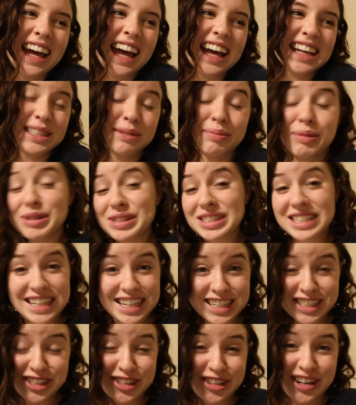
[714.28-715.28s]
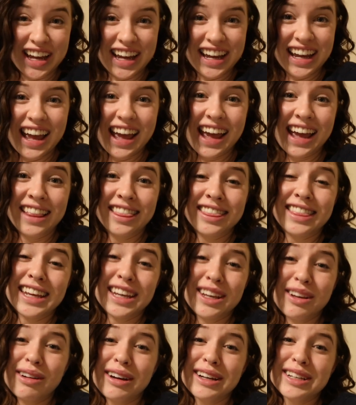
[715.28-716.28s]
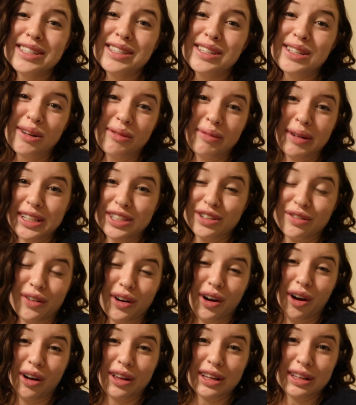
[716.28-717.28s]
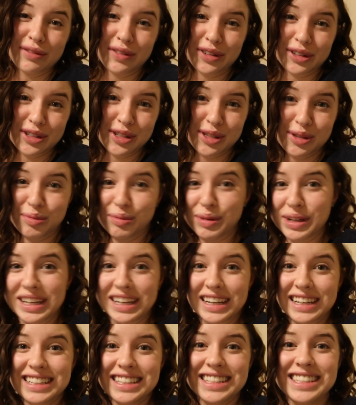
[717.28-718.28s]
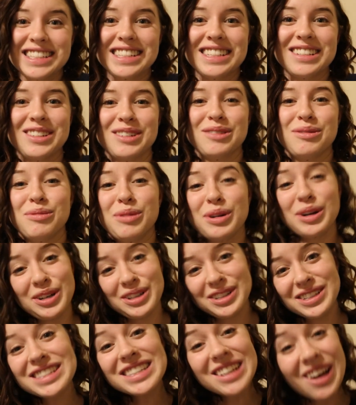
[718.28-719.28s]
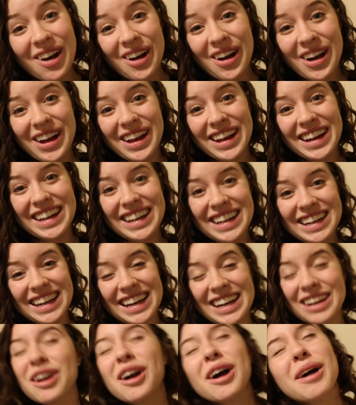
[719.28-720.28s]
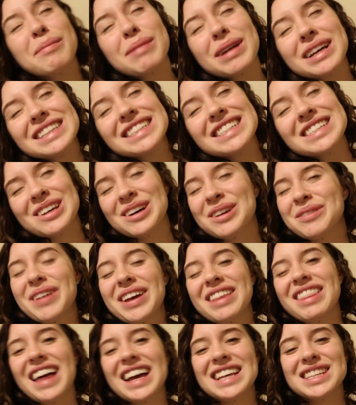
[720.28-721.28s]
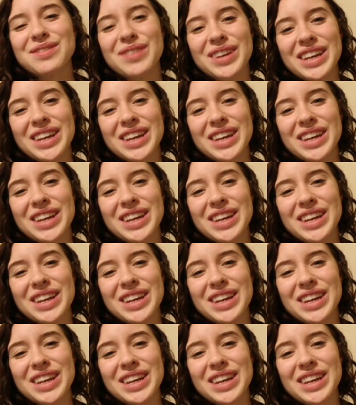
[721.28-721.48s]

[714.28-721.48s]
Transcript: as opposed to yesterday. And thank you guys so much for all of your sweet words and comments on my last